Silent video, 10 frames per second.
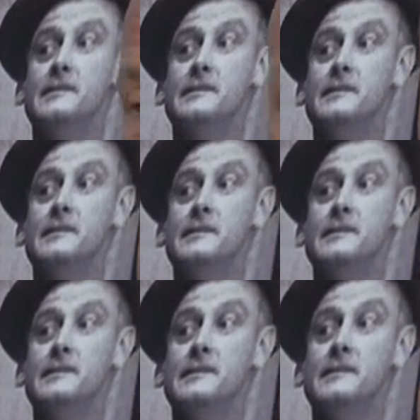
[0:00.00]

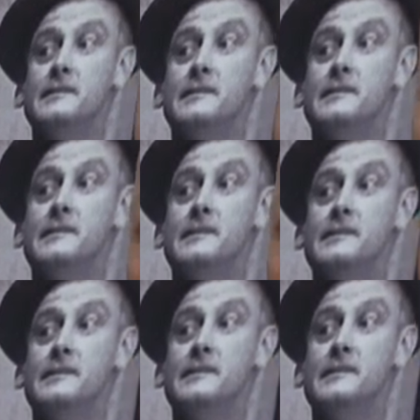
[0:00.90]

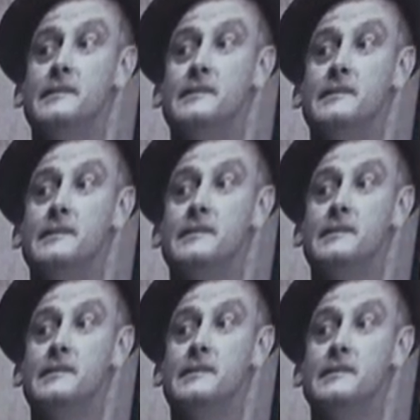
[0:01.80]

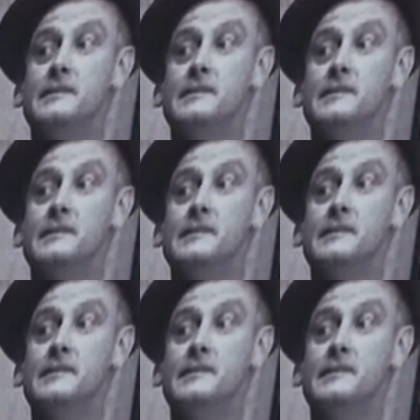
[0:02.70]
[no speech]